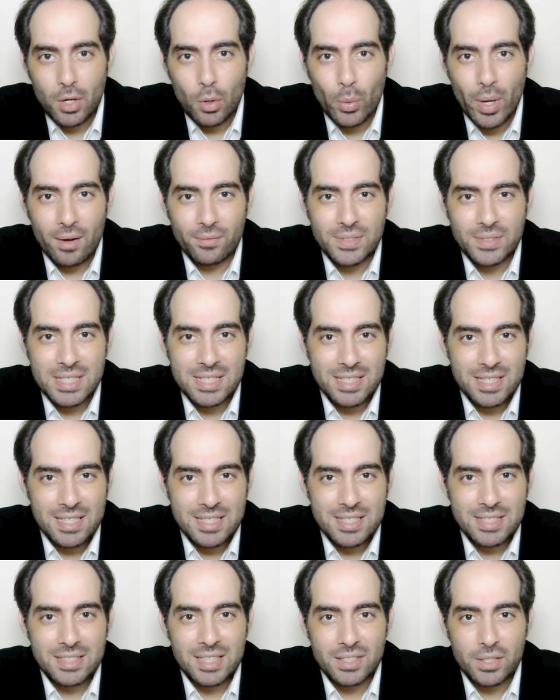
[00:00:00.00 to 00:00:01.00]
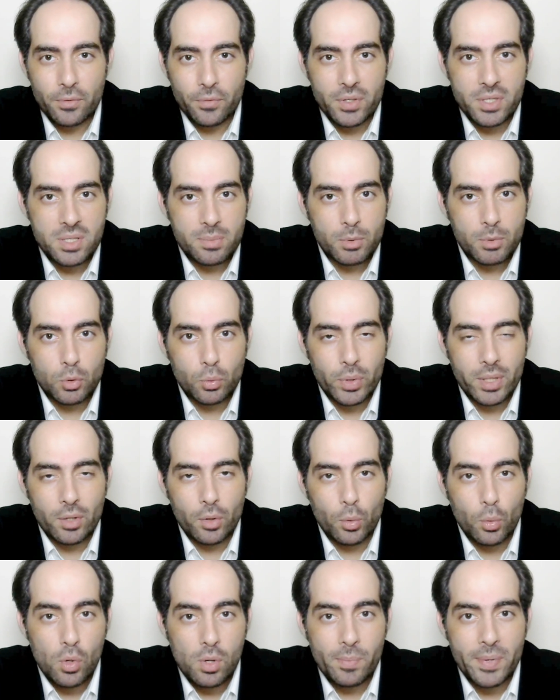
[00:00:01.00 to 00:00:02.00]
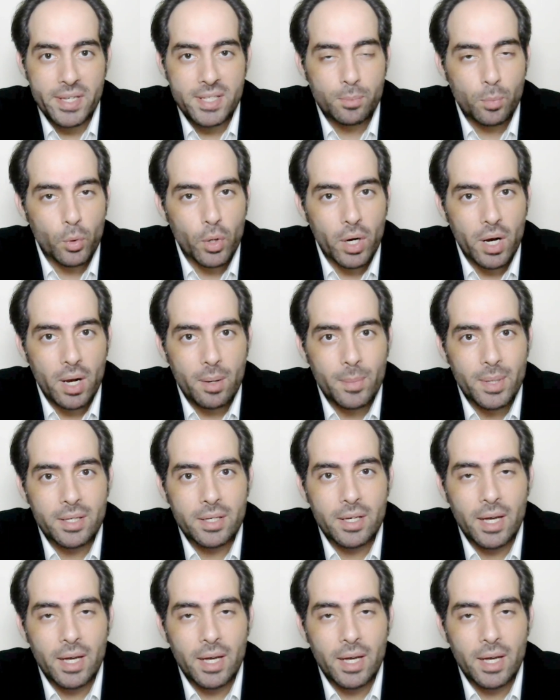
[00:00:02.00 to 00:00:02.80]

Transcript: we have discussed the difference between rule-based programming